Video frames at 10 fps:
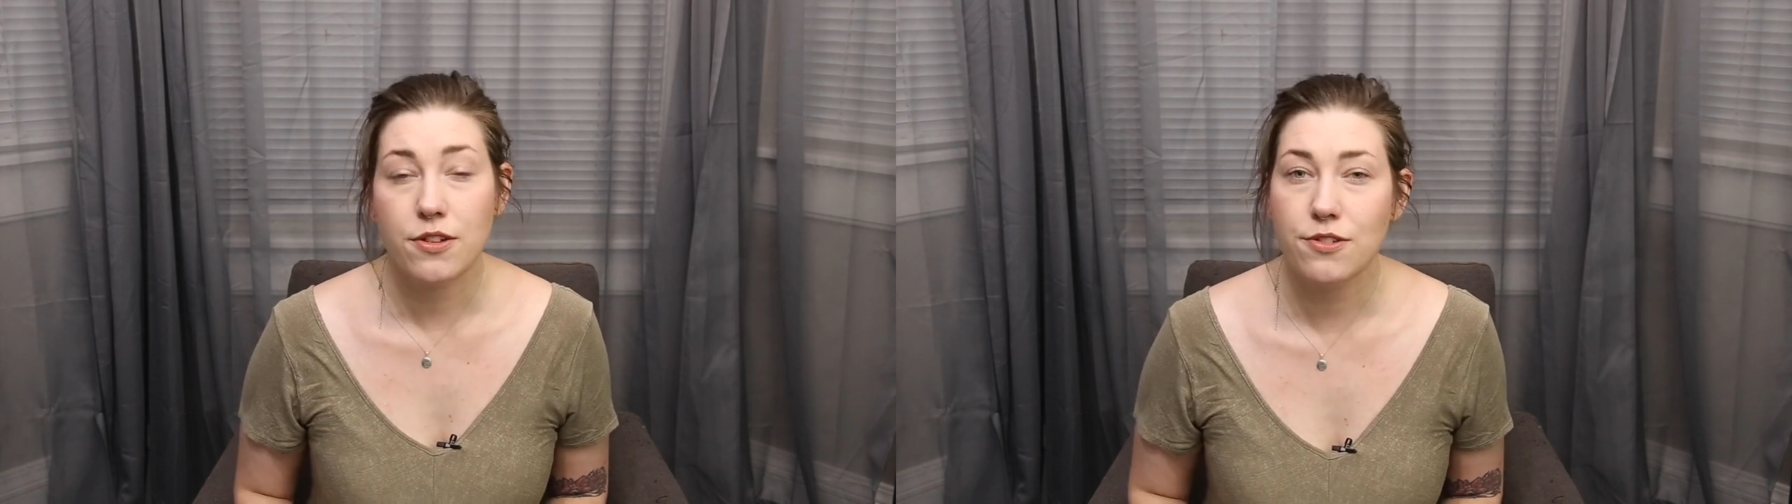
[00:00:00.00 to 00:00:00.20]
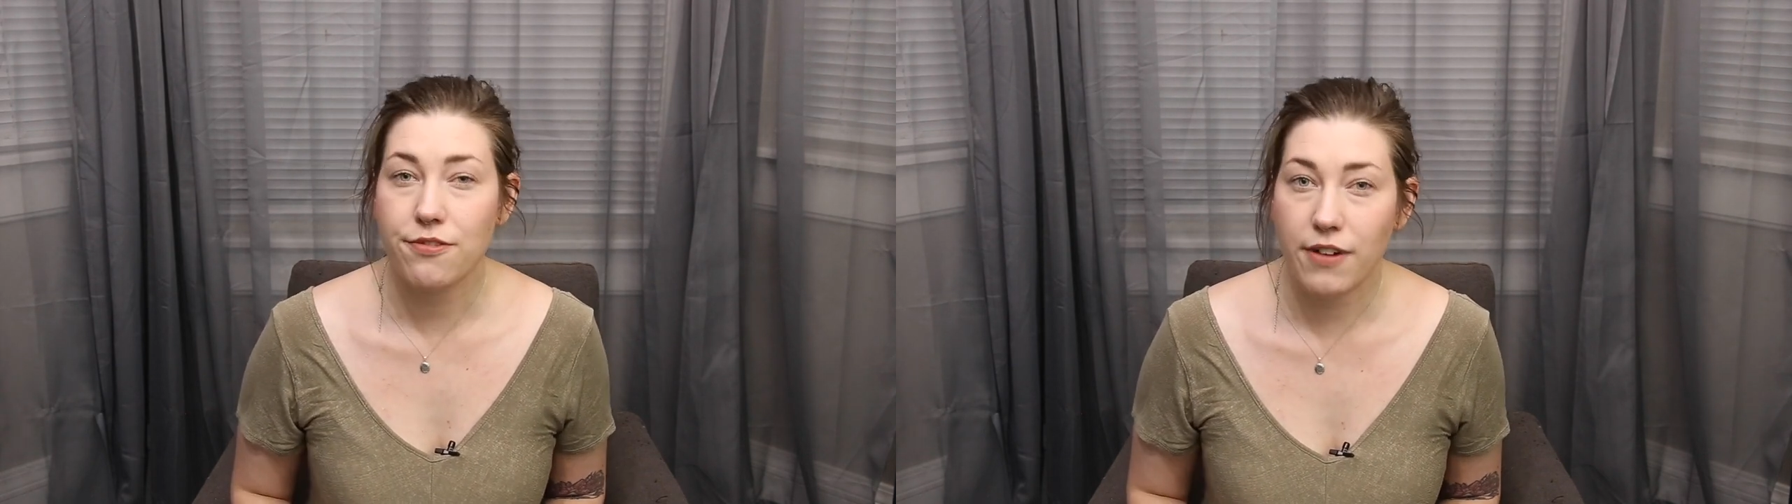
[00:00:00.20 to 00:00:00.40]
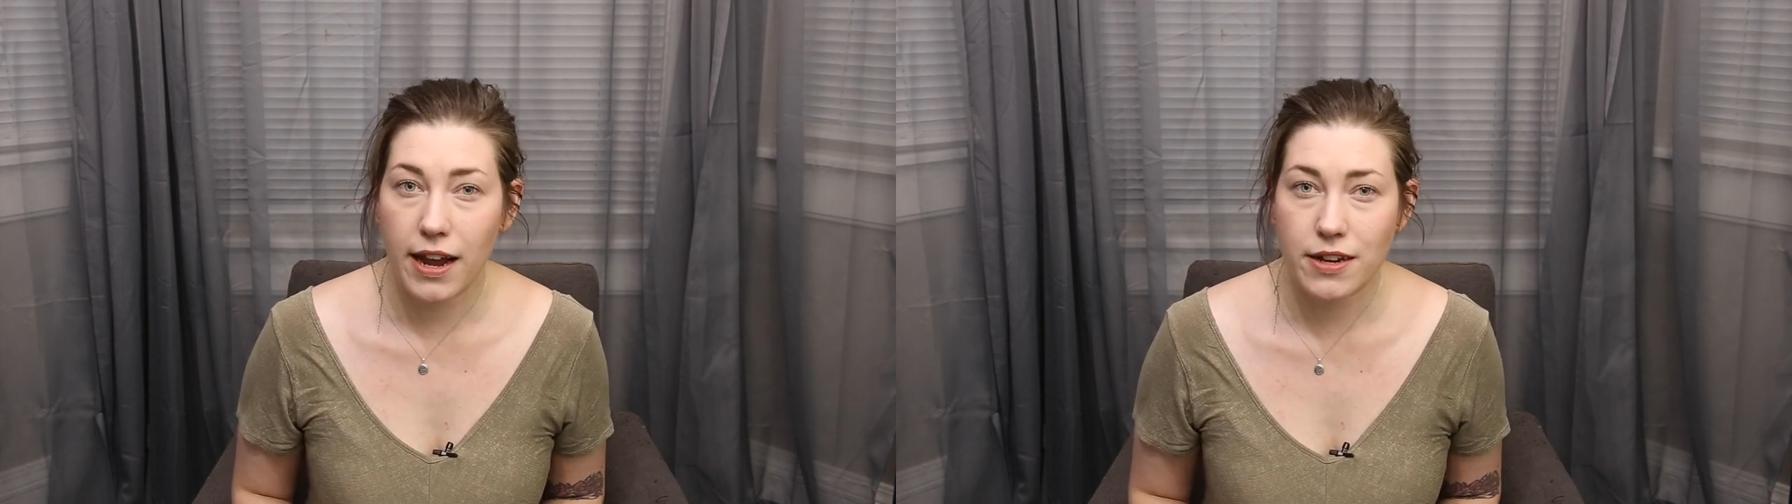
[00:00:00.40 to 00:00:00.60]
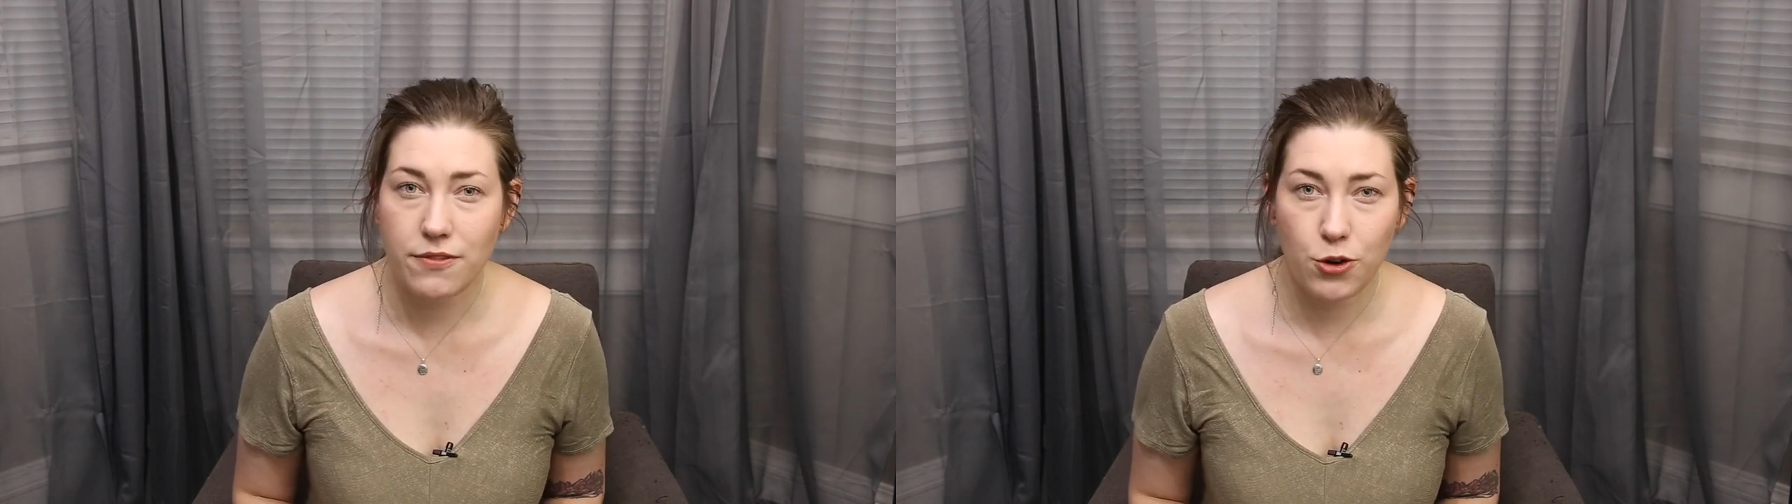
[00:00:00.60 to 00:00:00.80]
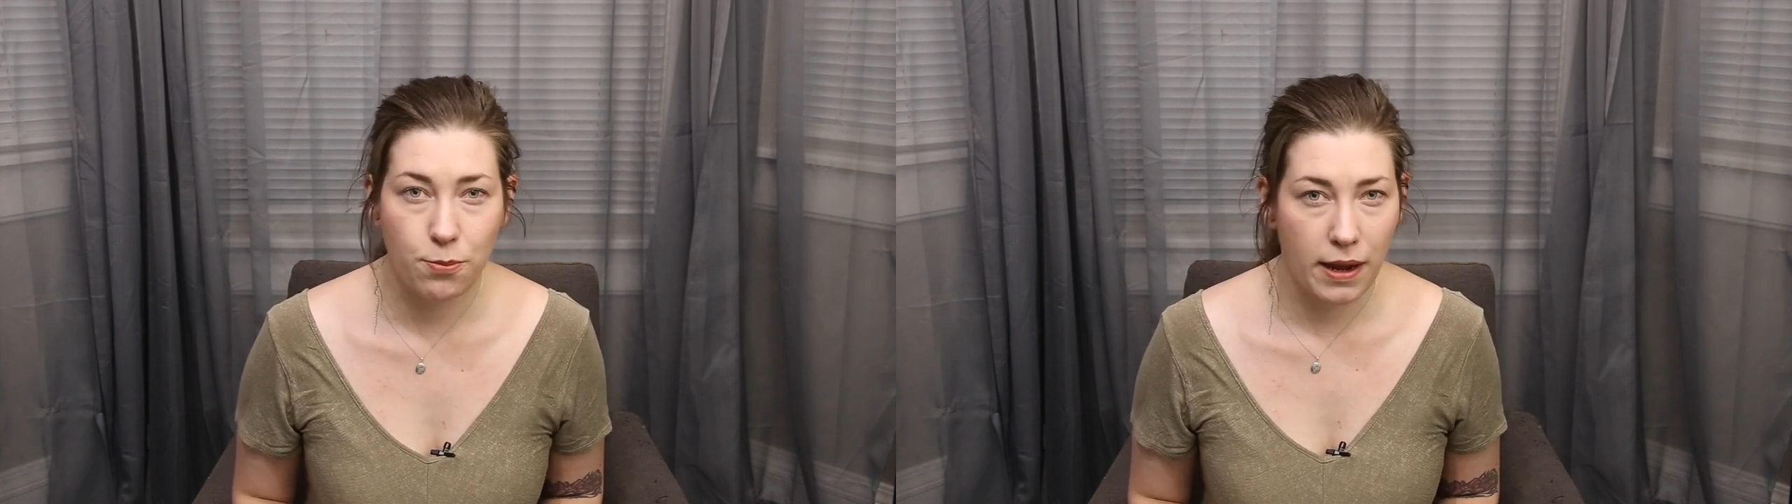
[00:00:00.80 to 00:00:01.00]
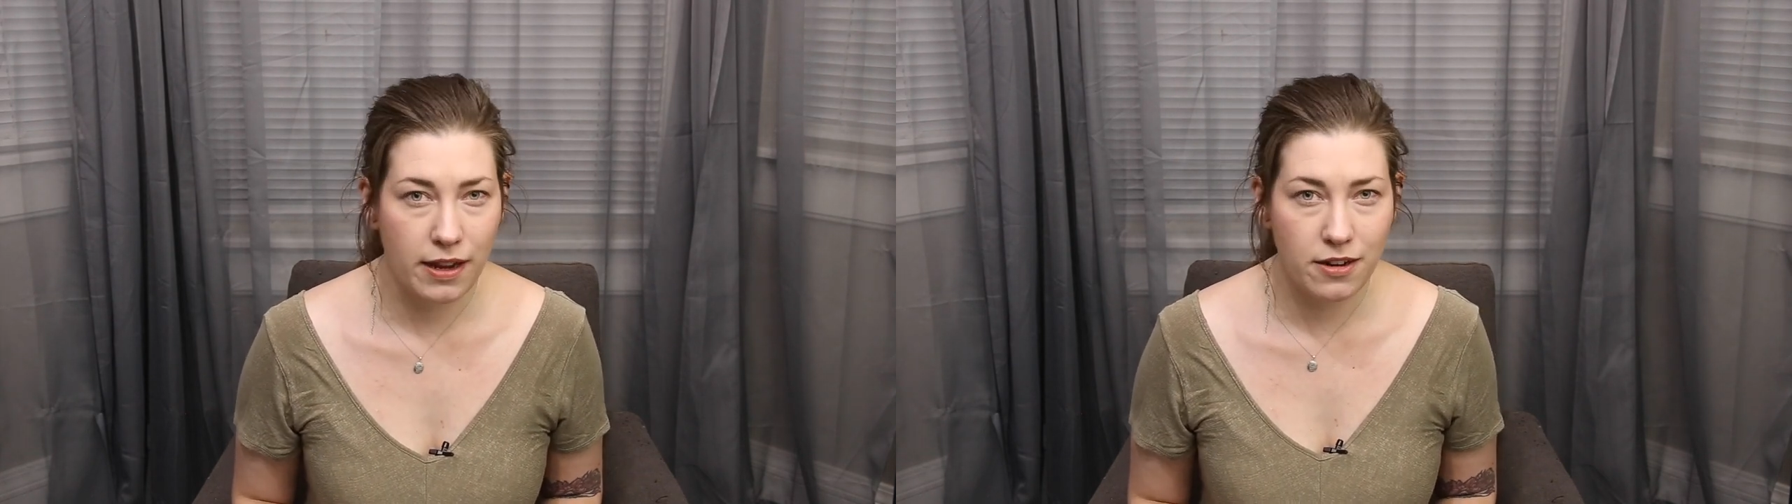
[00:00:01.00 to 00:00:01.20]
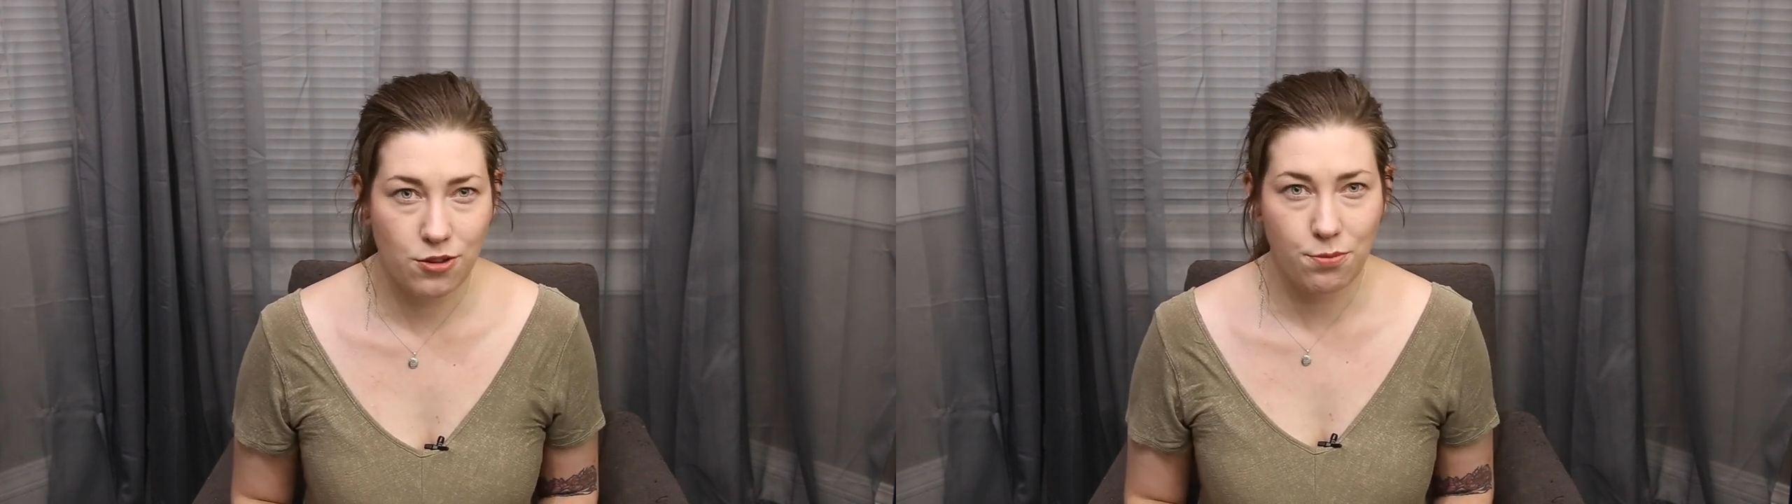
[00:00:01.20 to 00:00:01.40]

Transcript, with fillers: To find if your paint is